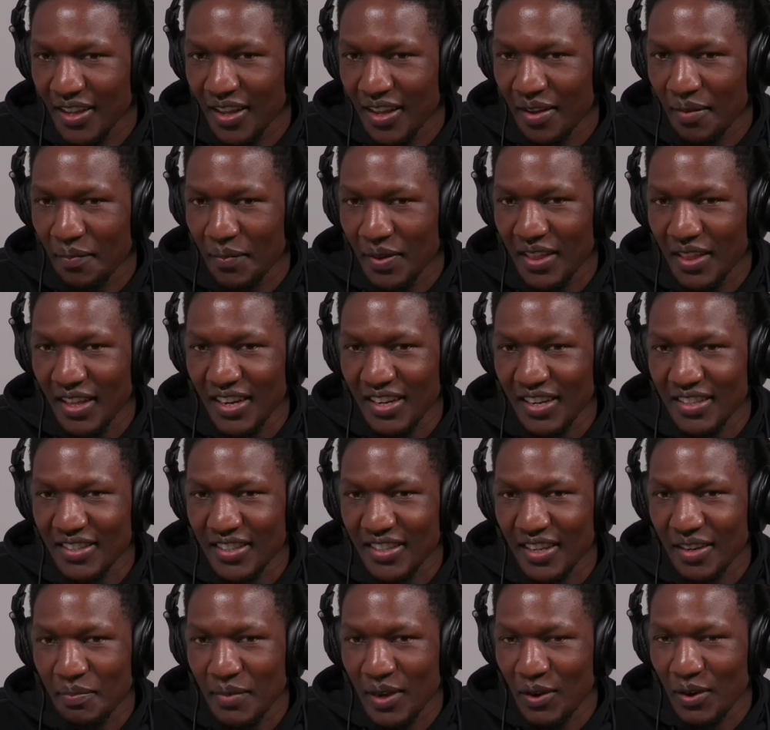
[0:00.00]
But then he
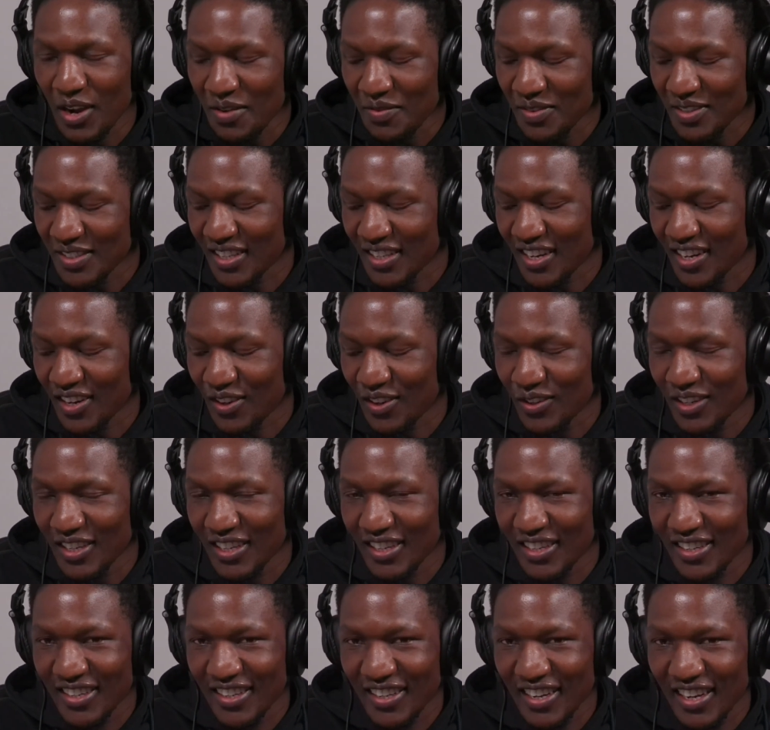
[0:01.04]
said, my wife is around.
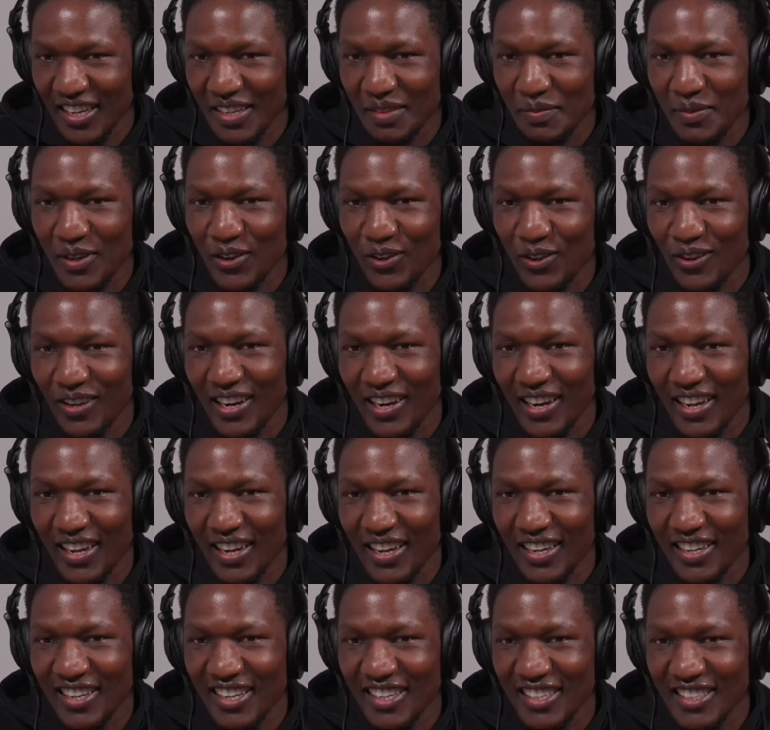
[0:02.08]
Let me call her.
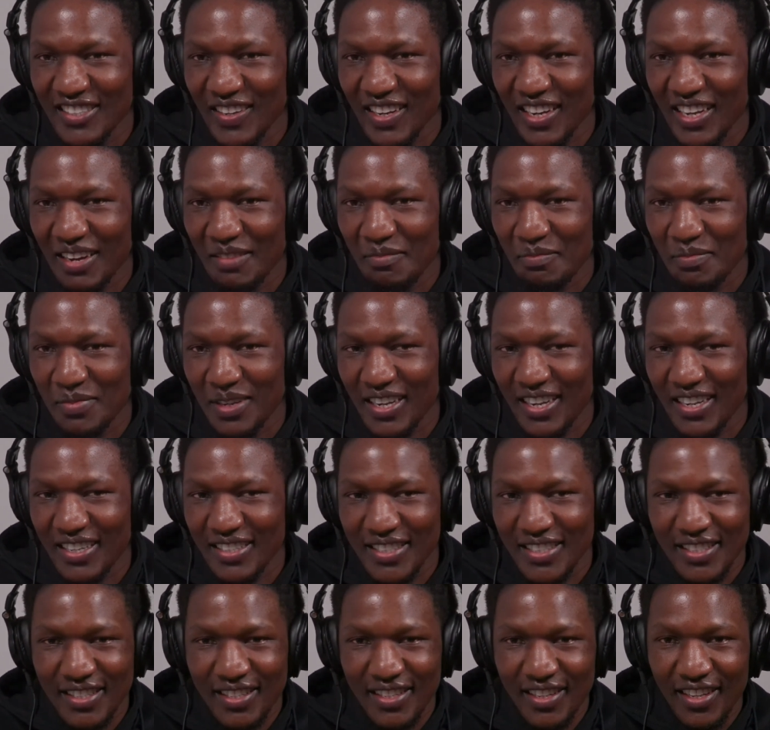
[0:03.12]
She'll come pick
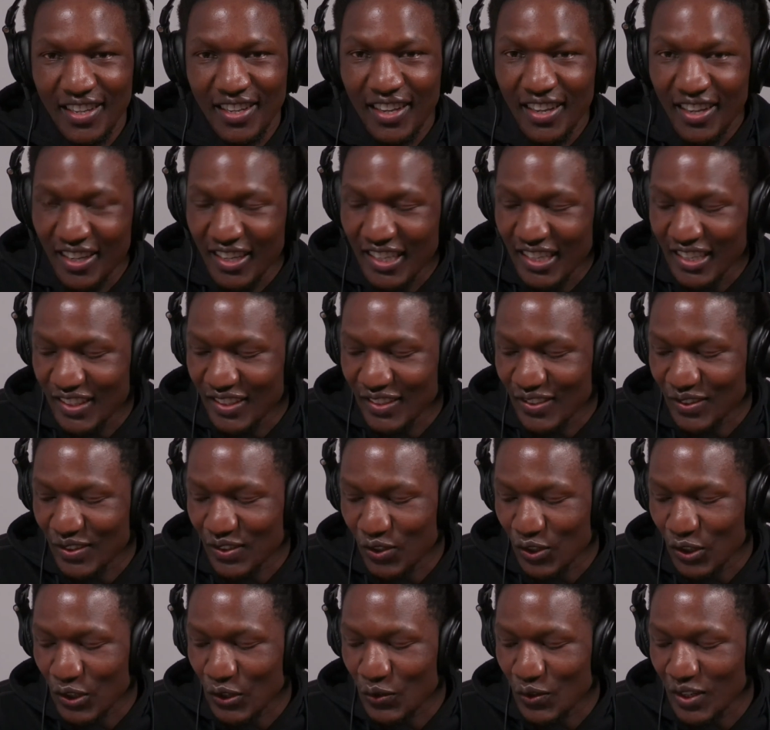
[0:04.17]
us.
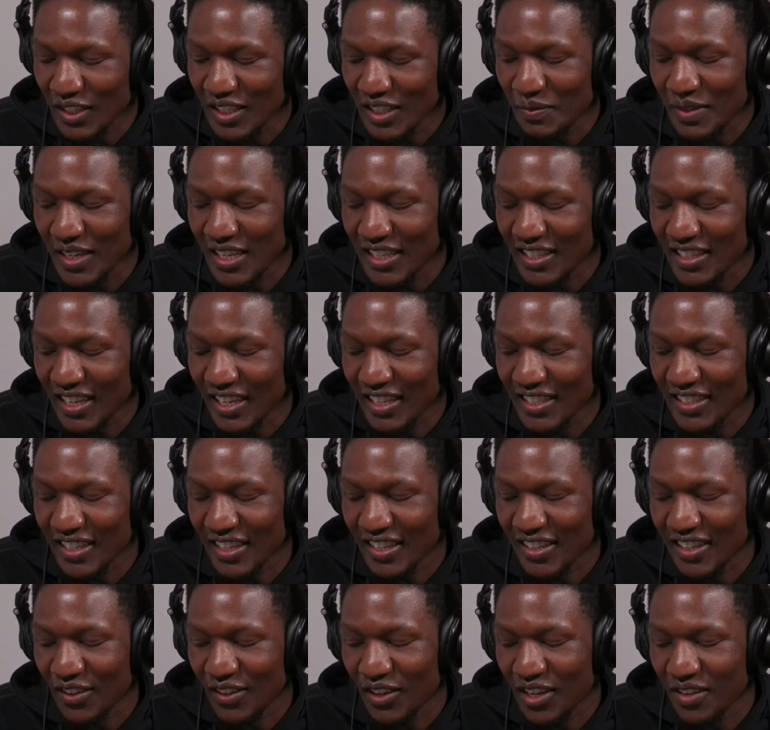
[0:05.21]
So 20 minutes later,
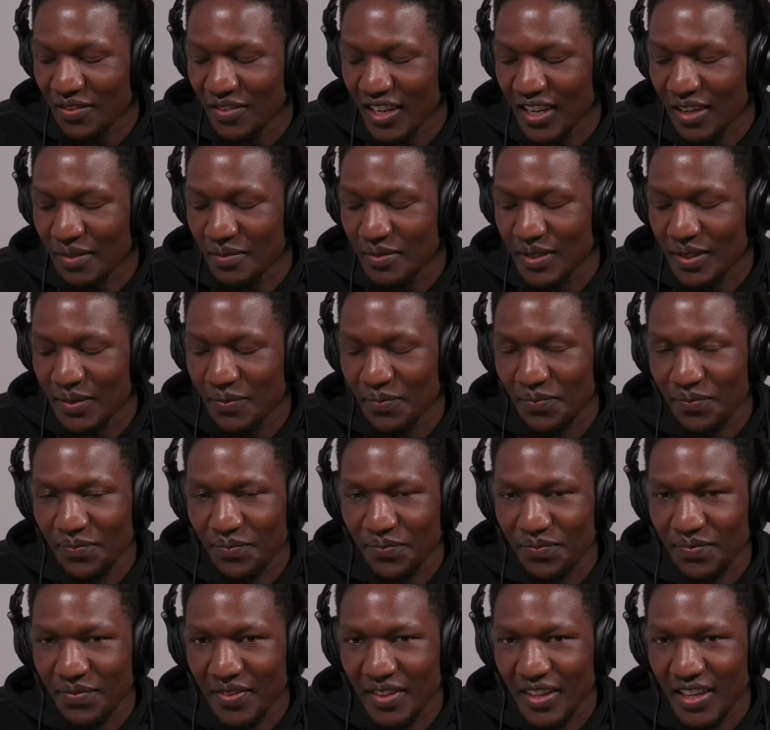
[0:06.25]
the wife comes.
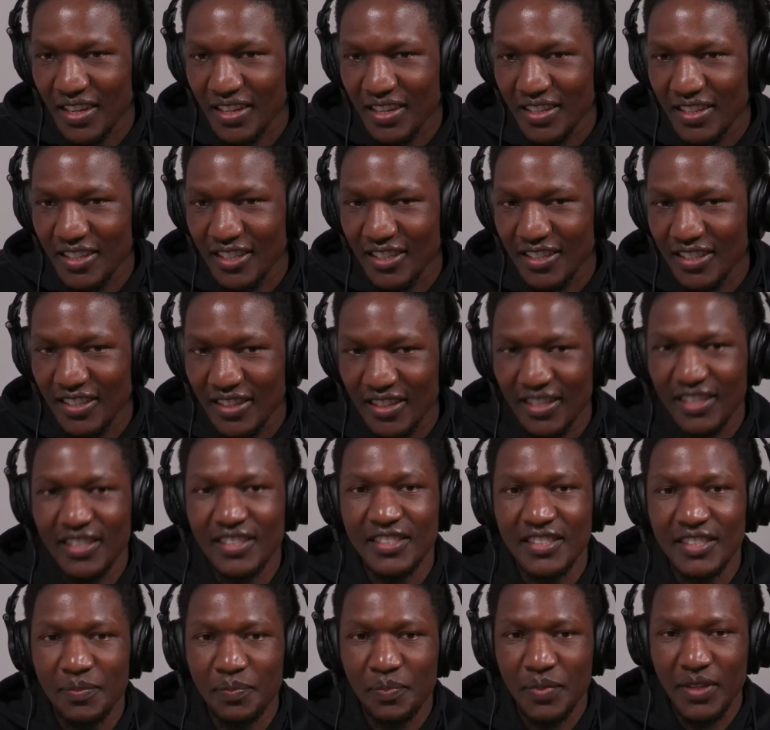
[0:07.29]
Then
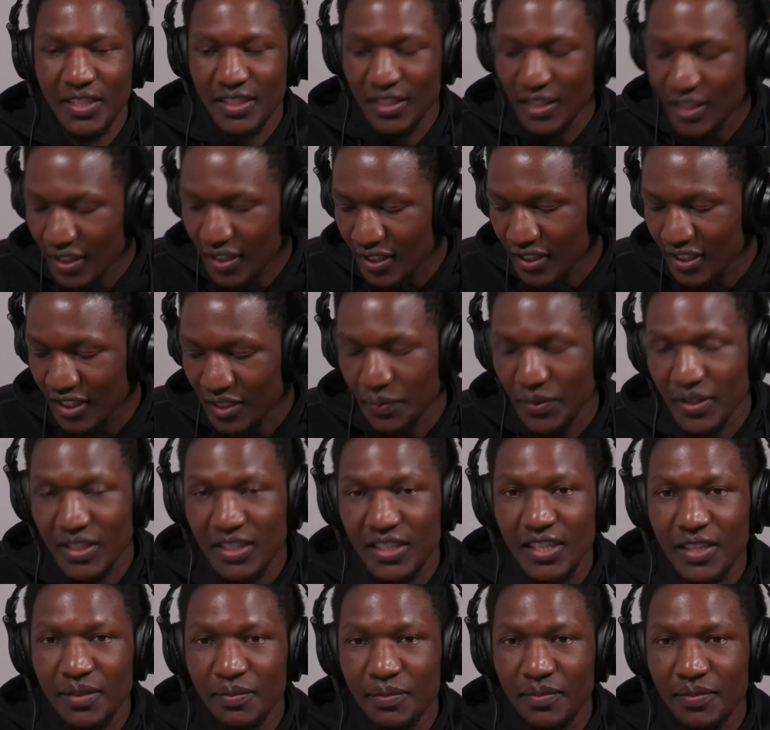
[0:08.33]
she picked
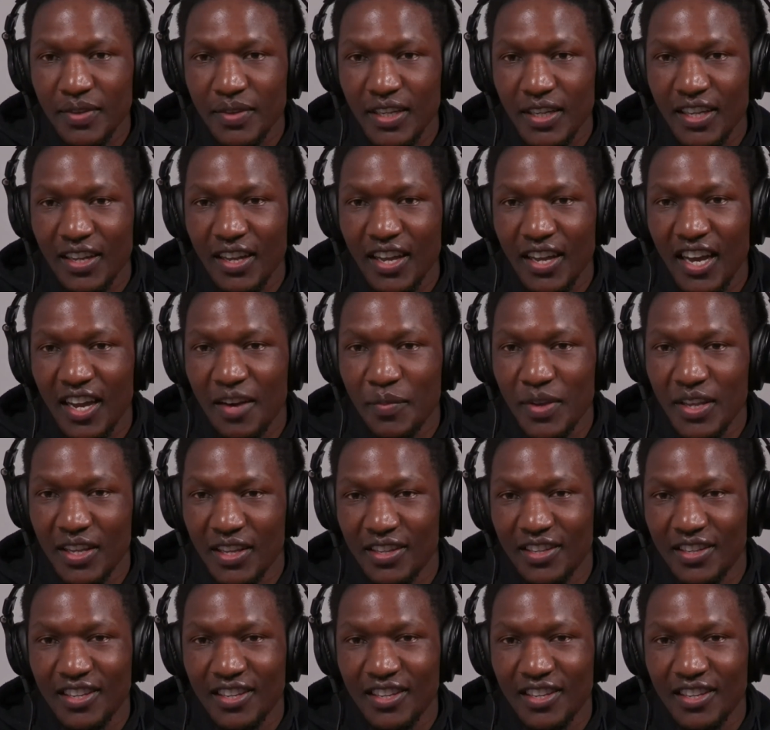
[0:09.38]
him and me.